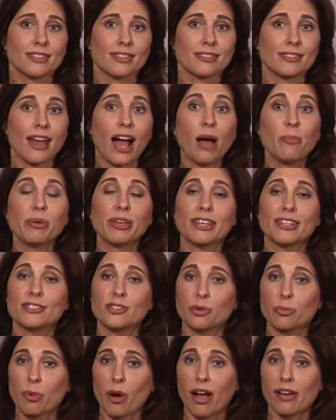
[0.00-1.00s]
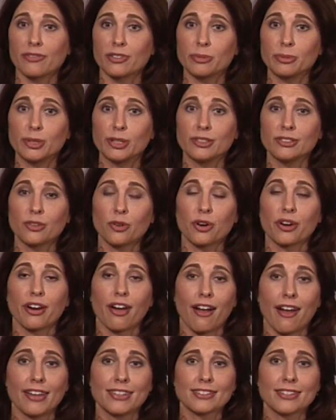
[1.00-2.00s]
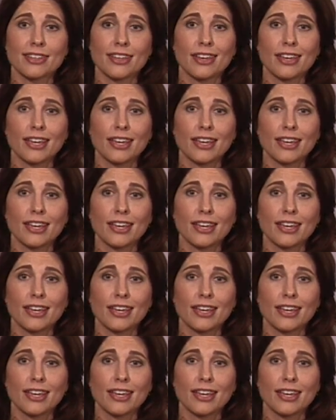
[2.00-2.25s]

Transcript: is not because they're profitable or not.